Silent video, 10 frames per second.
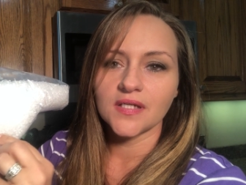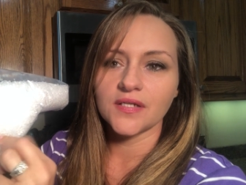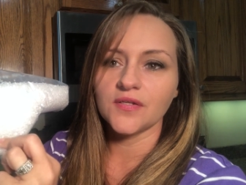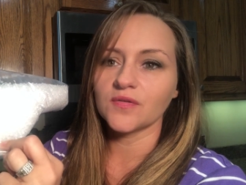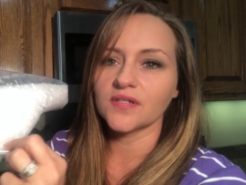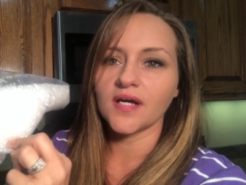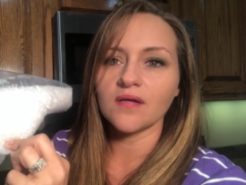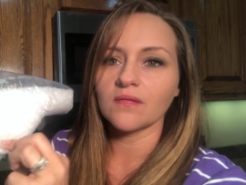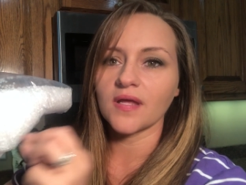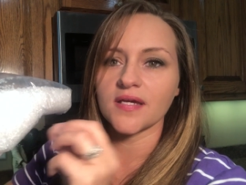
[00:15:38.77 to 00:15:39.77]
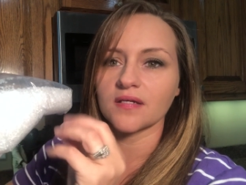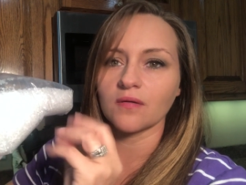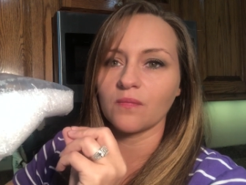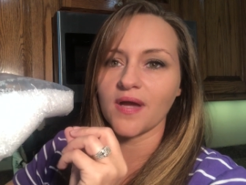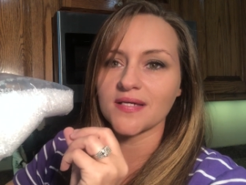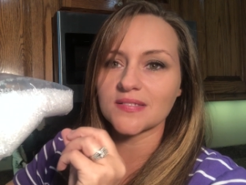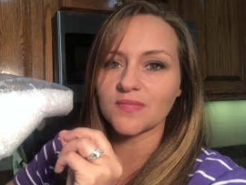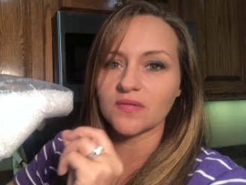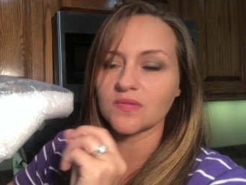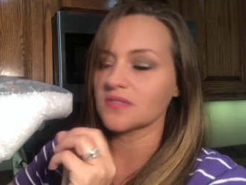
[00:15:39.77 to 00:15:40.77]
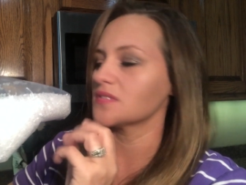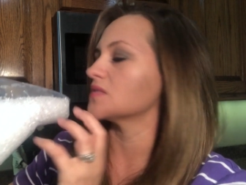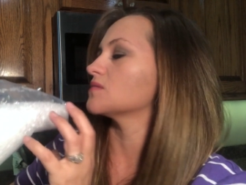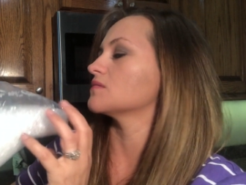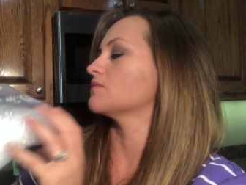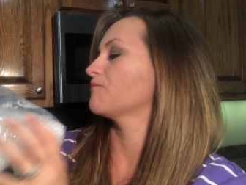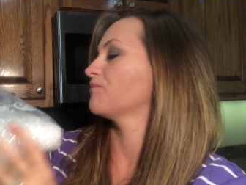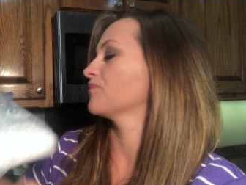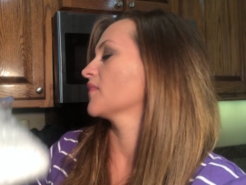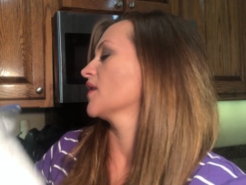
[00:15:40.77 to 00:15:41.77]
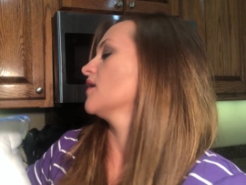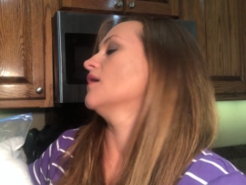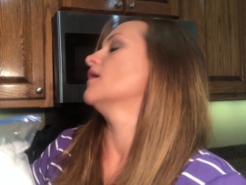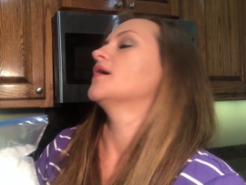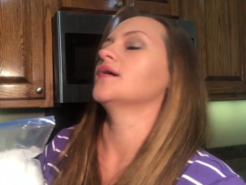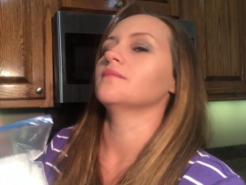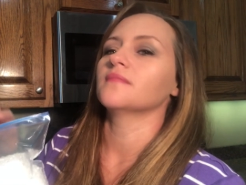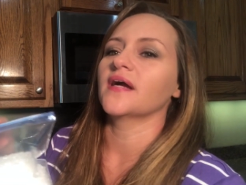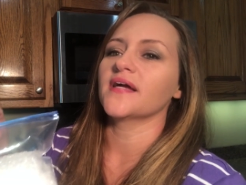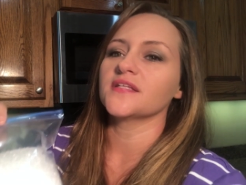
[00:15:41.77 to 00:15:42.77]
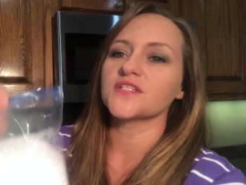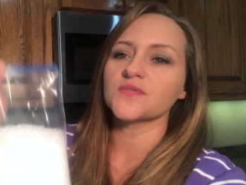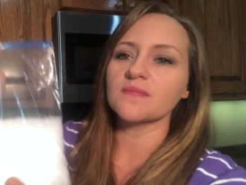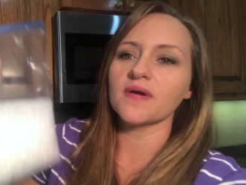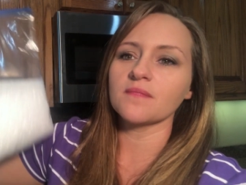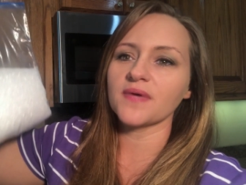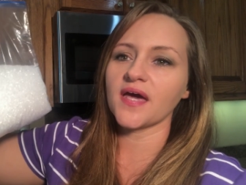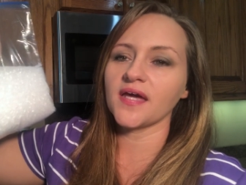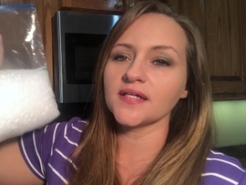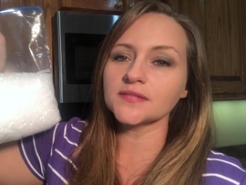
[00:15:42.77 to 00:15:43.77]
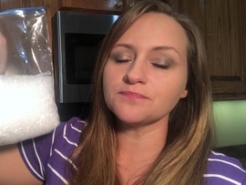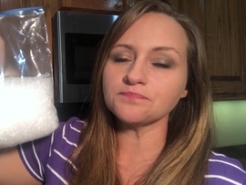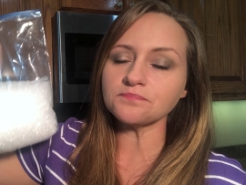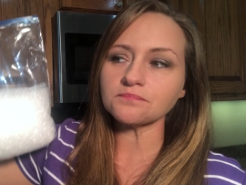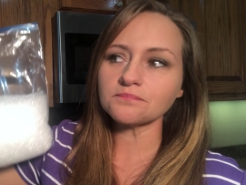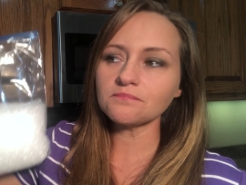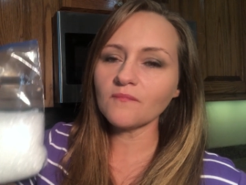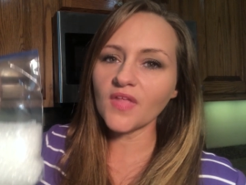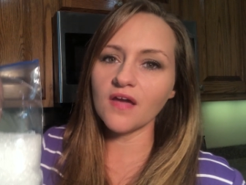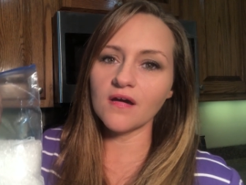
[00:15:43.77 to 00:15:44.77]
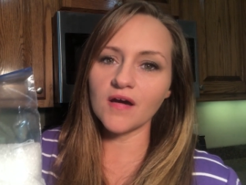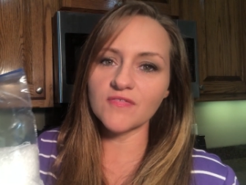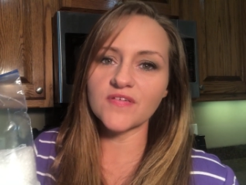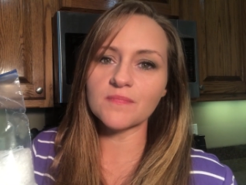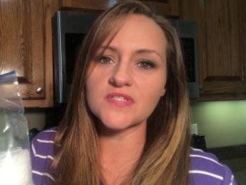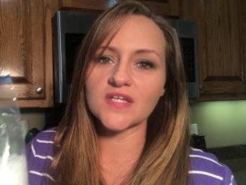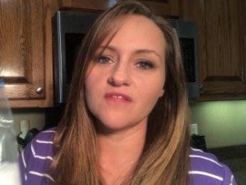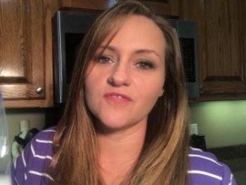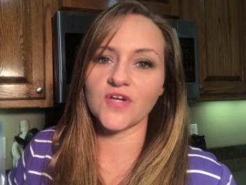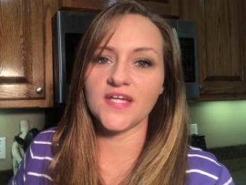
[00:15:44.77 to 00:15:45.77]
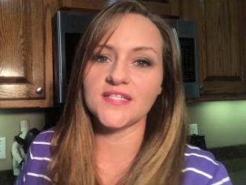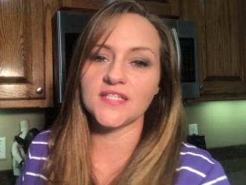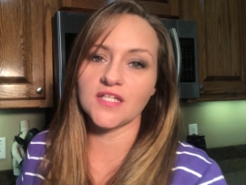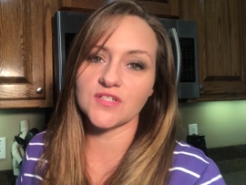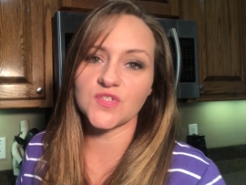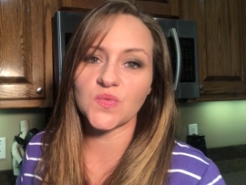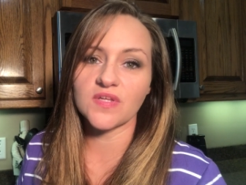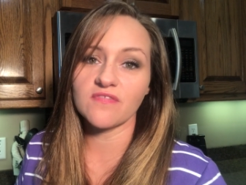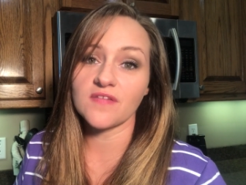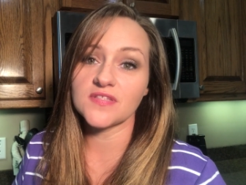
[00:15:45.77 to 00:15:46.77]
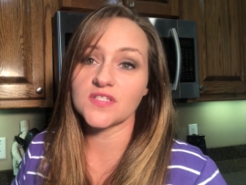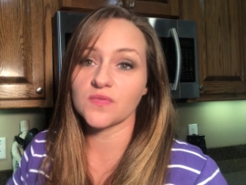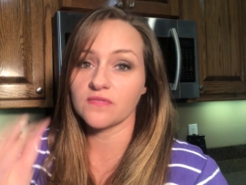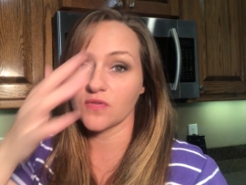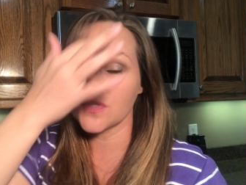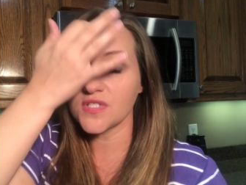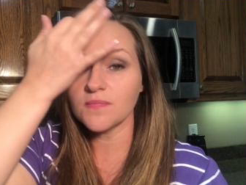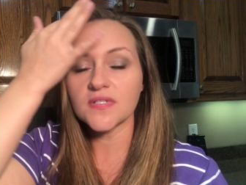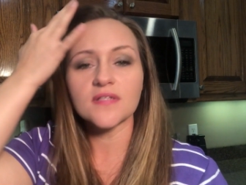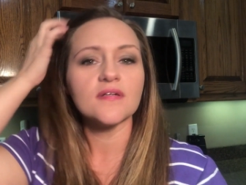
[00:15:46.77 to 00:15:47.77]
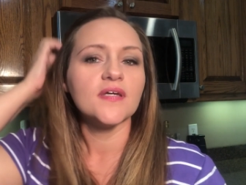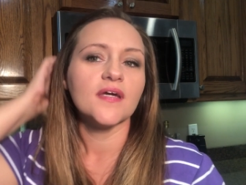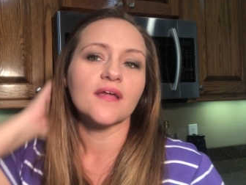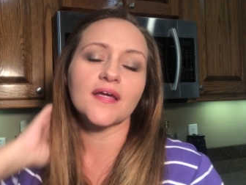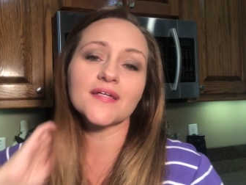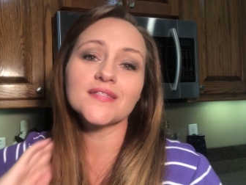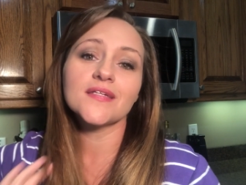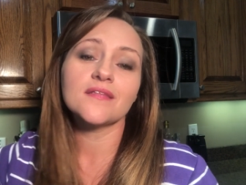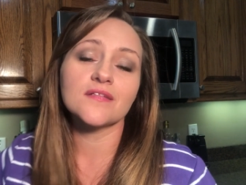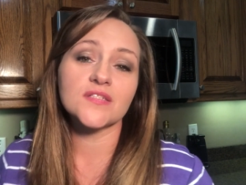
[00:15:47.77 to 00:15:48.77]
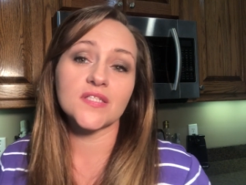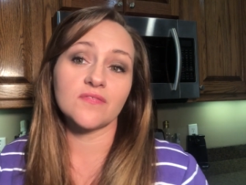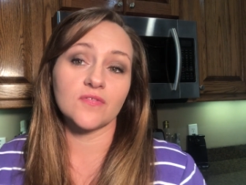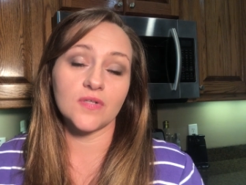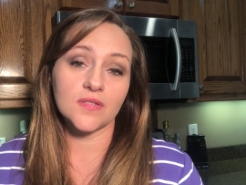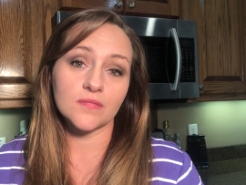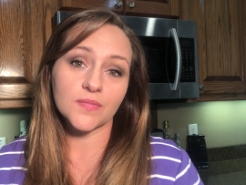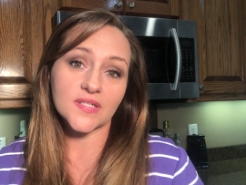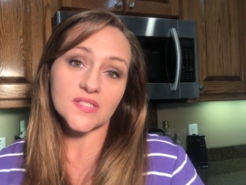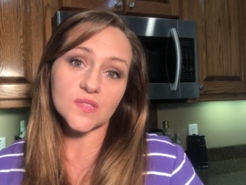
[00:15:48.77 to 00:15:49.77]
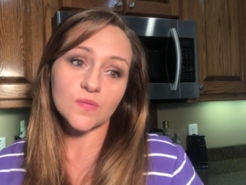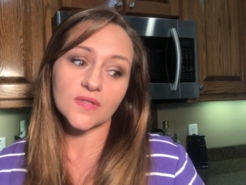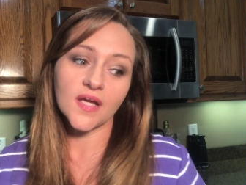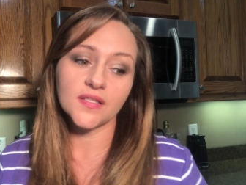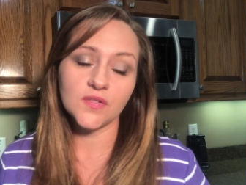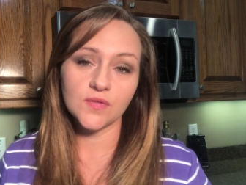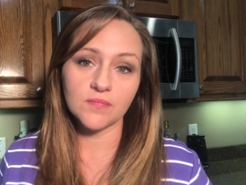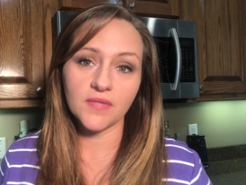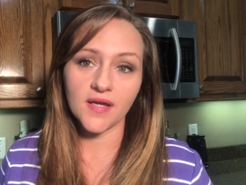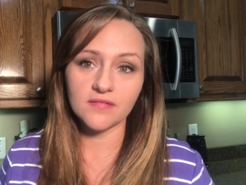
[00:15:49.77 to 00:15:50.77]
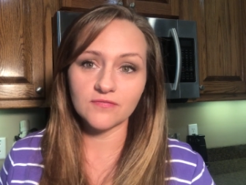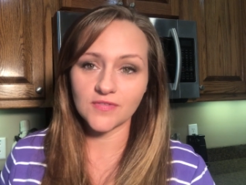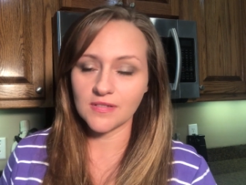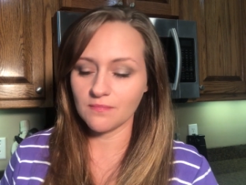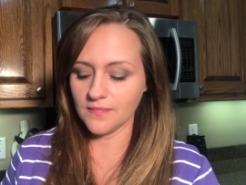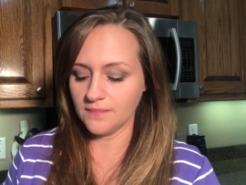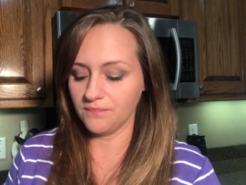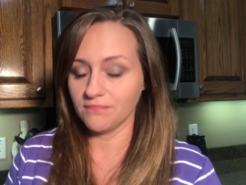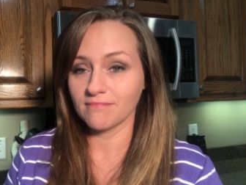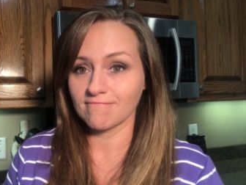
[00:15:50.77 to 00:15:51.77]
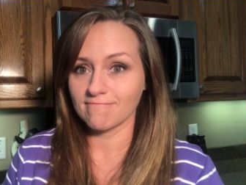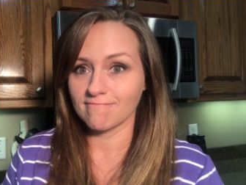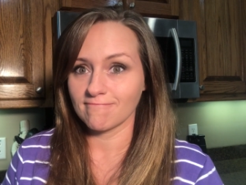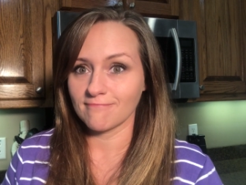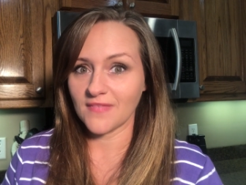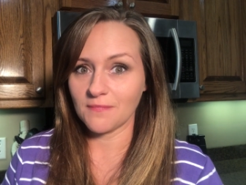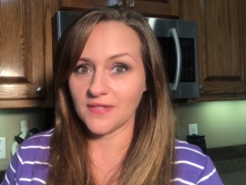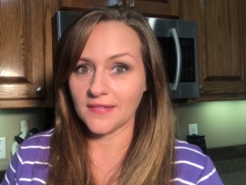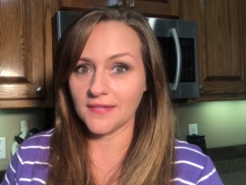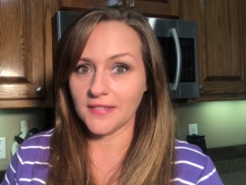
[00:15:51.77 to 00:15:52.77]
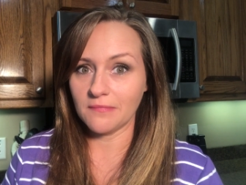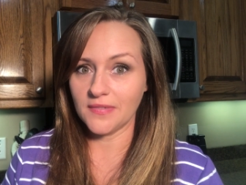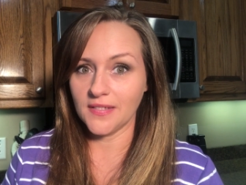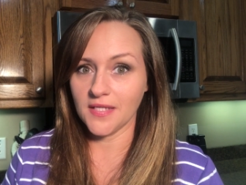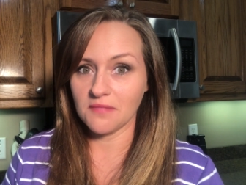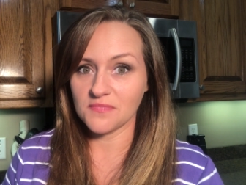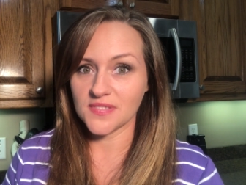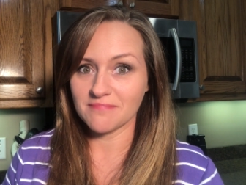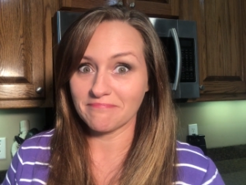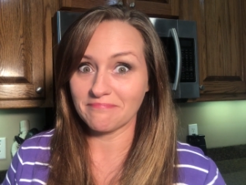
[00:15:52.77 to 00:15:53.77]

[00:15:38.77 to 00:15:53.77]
You know, they're not like a wax melt. So um, I got this three pound bag off of Amazon for eighteen dollars and twenty-five cents with no shipping. Like I said, there's several other places online that you can buy them from. I'm not gonna name any names.